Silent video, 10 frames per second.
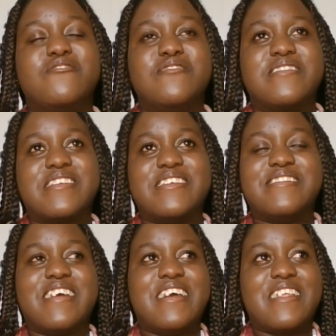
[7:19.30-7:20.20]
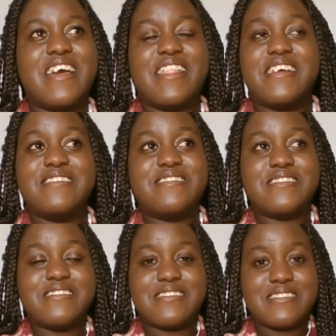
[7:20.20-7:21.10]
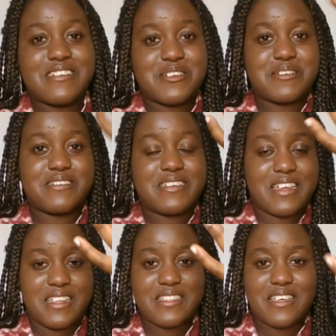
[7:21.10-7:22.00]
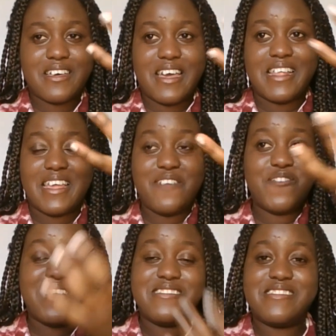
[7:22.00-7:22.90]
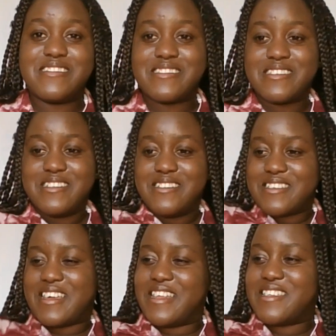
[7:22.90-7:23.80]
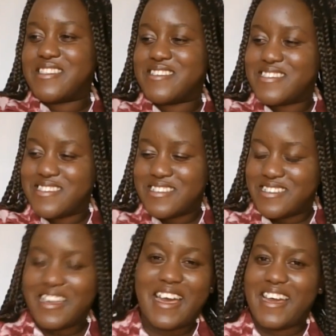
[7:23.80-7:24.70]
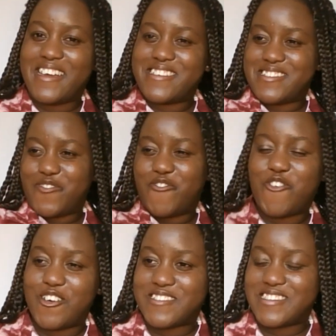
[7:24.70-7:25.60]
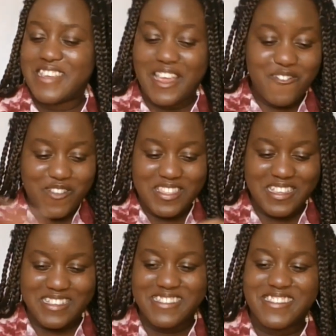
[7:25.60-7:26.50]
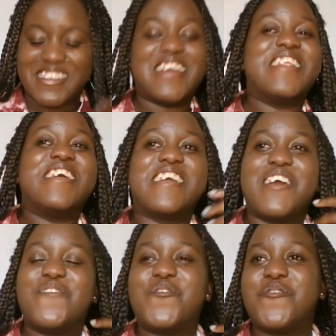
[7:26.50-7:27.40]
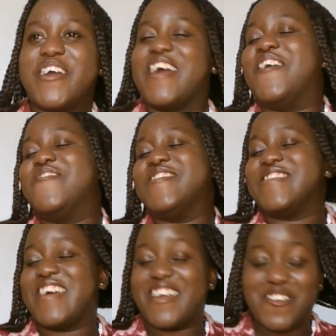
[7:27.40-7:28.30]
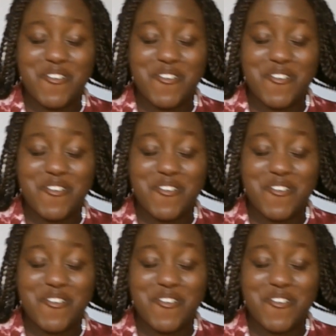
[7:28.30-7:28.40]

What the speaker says: She gets in and then she's getting and she's getting this frost. Everything is jiggling everywhere. I was like,